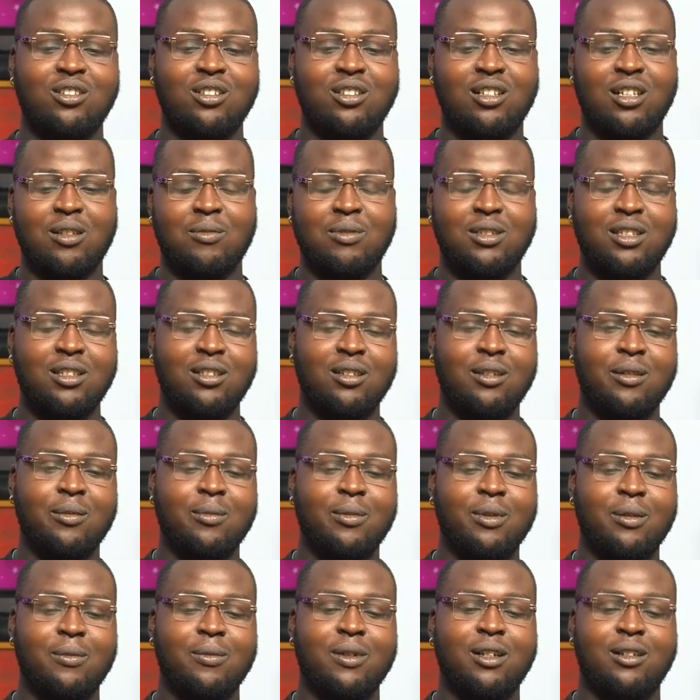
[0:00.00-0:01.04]
them, say,
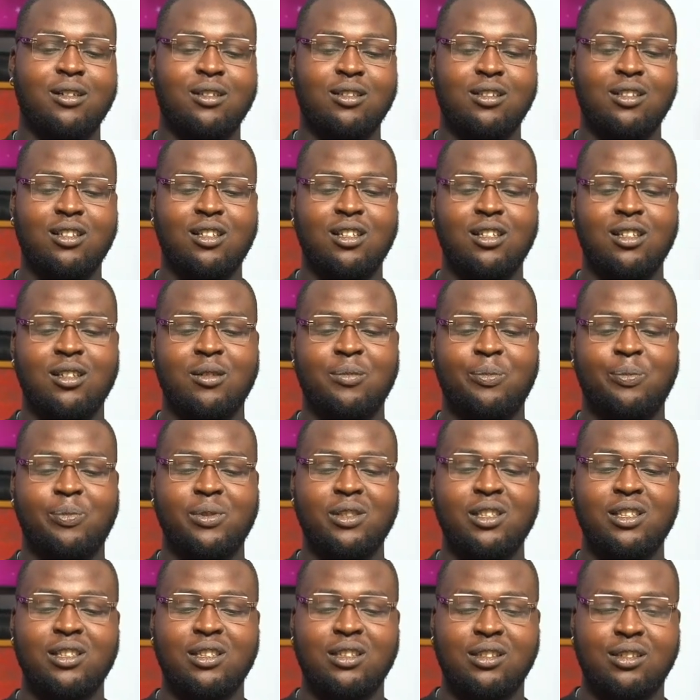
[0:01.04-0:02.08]
Mama,
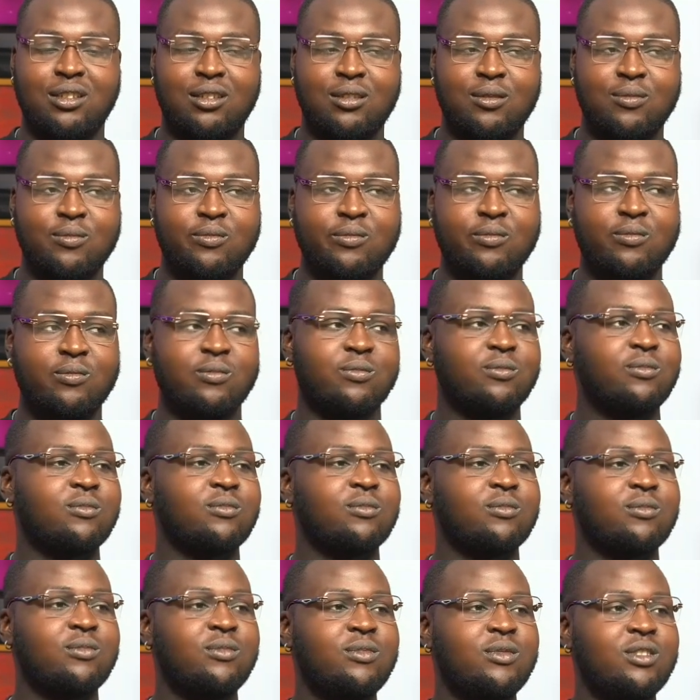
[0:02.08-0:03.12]
please,
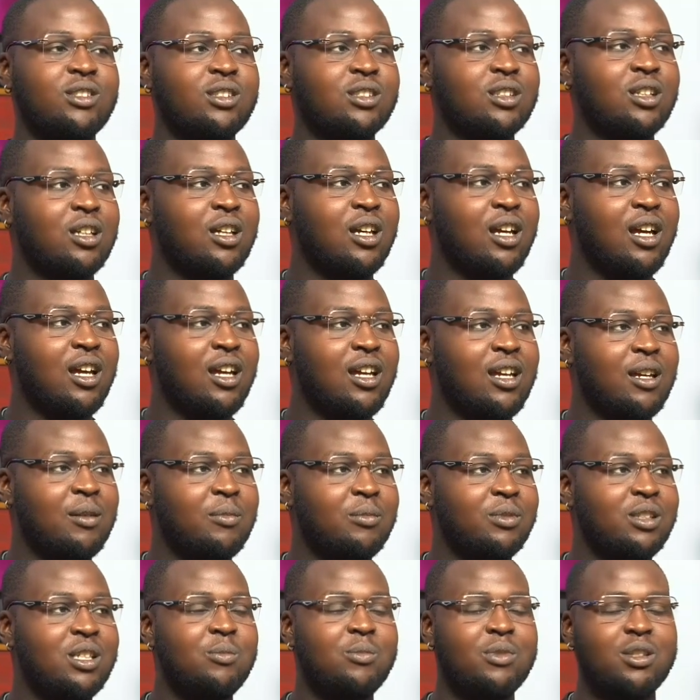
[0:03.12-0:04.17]
give
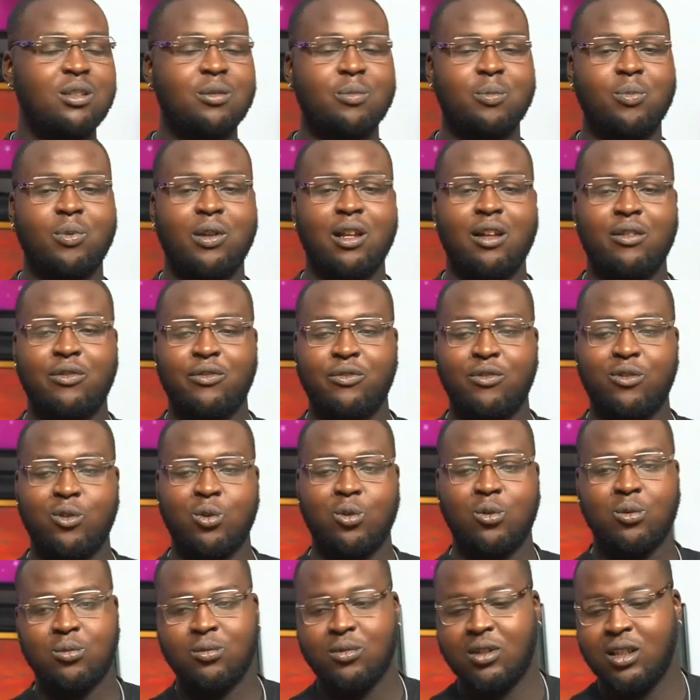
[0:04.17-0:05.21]
me
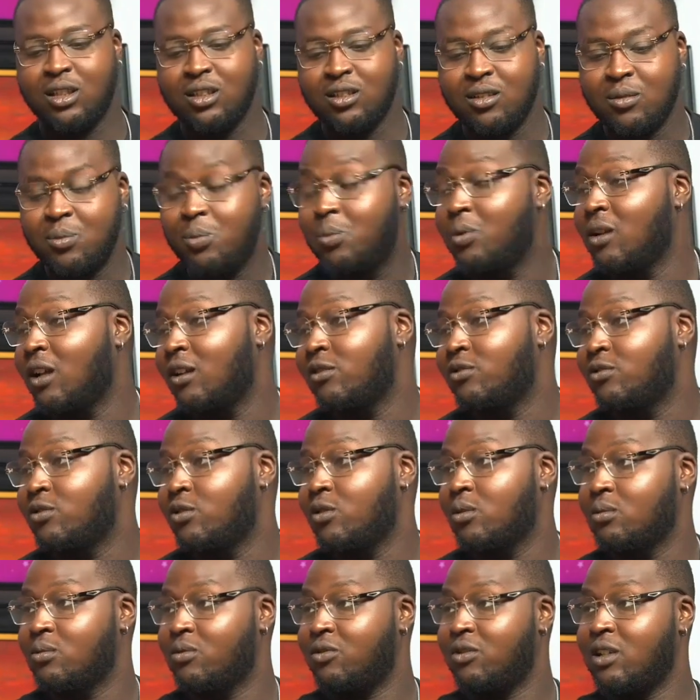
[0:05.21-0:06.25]
platform. I need
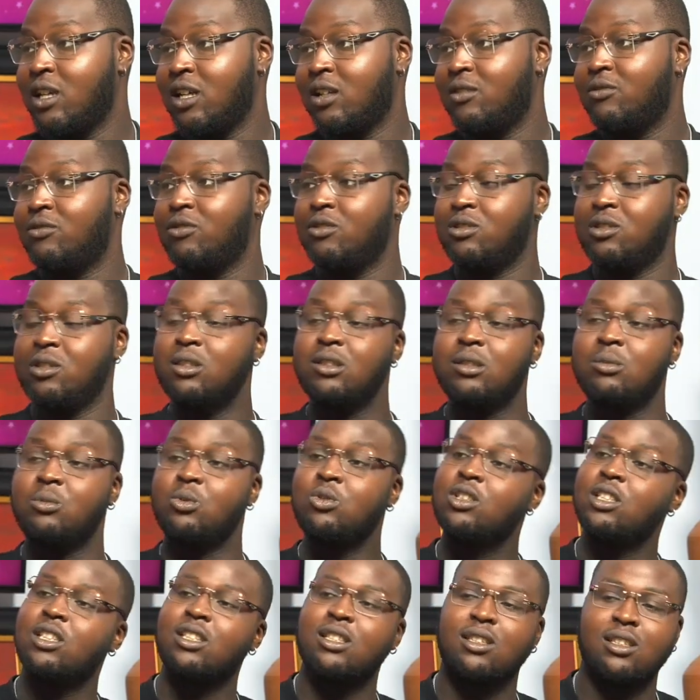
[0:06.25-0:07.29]
platform for this
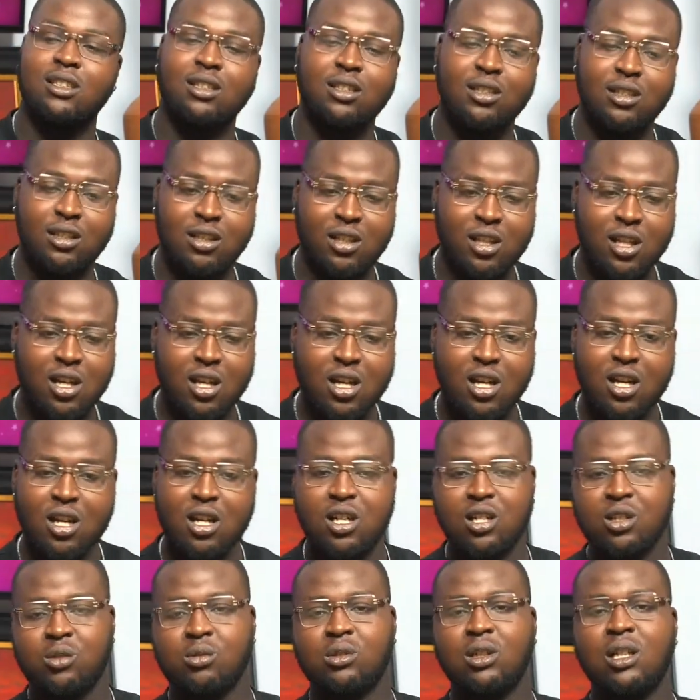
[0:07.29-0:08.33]
music thing.
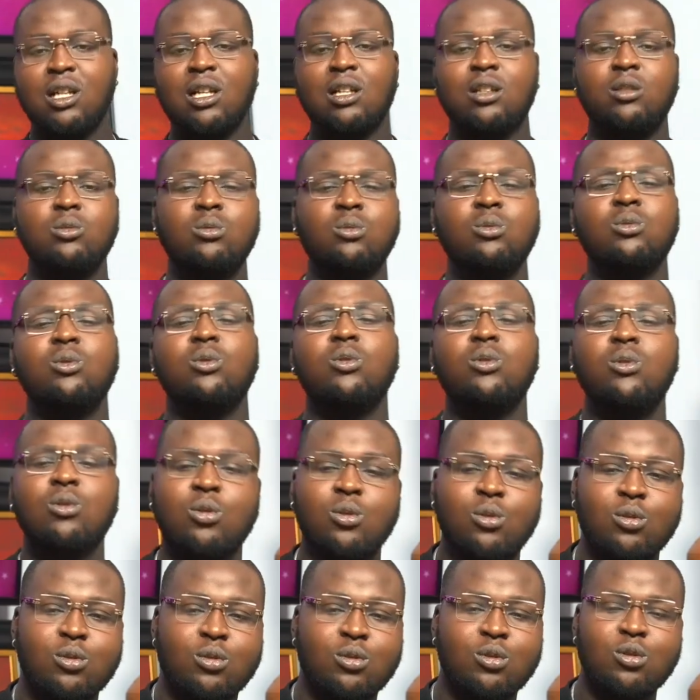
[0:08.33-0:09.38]
She's like,
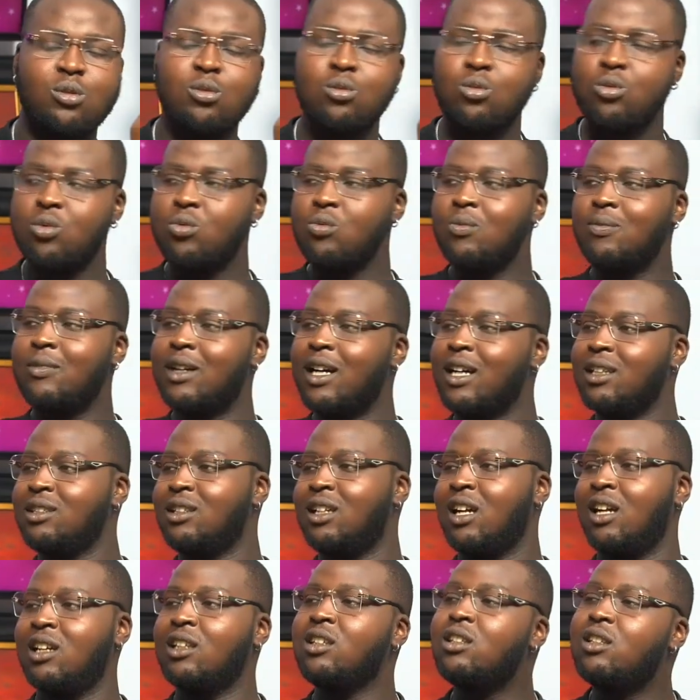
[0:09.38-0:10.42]
no man
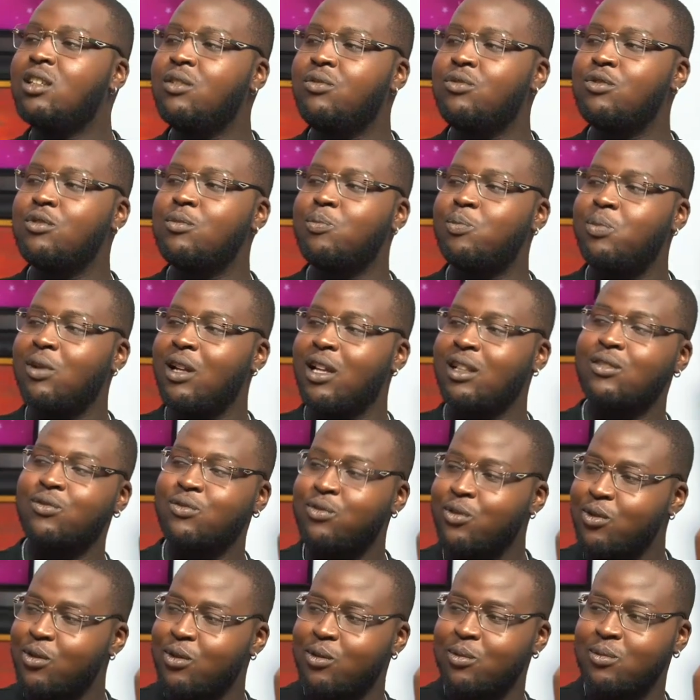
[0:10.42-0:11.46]
can give you
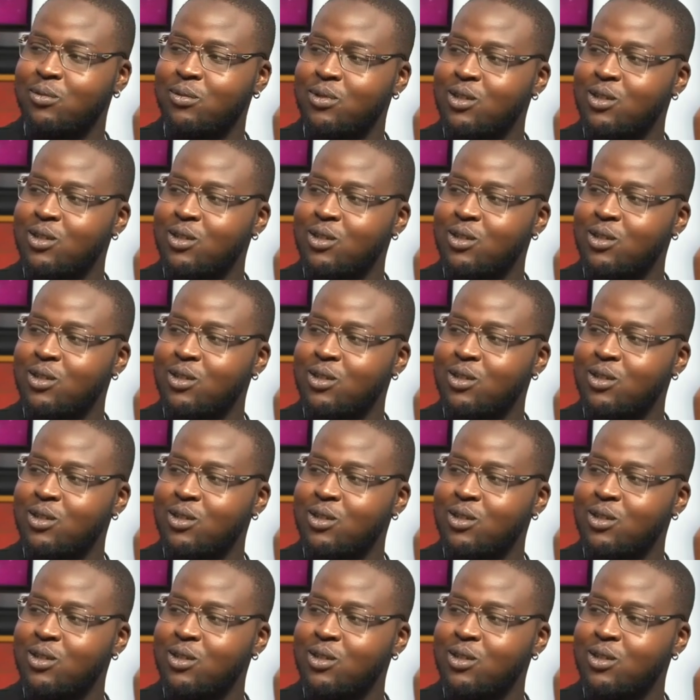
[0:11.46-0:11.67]
platform.